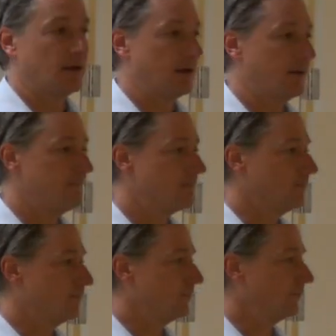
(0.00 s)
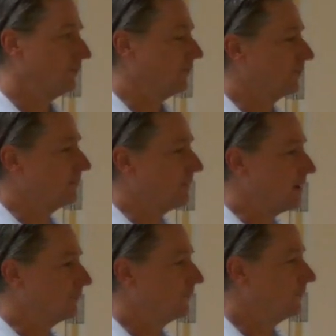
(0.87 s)
Uh, this is
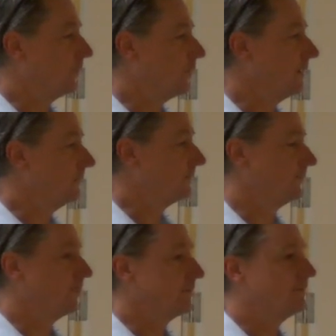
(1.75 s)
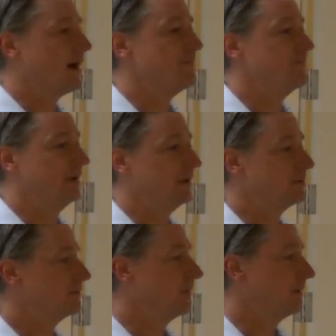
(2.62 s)
about 40 to 45
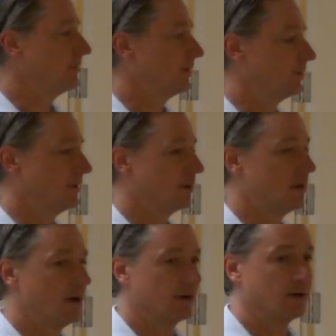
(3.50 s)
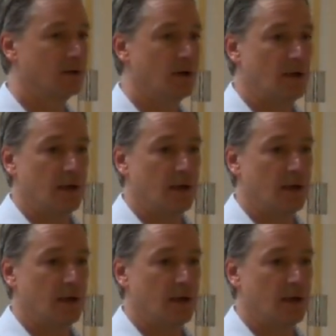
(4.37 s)
minutes, maybe a little bit longer.